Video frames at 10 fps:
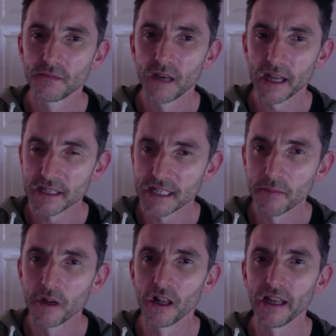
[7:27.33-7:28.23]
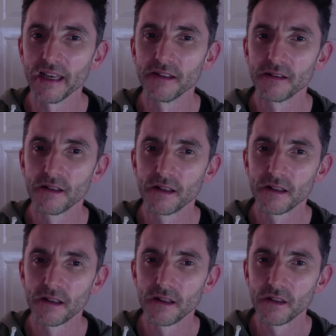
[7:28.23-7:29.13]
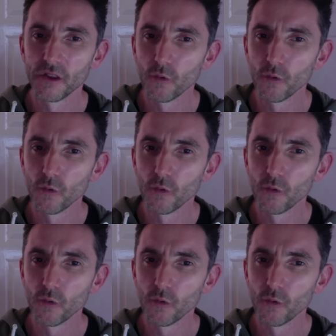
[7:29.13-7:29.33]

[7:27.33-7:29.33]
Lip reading: And similarly, the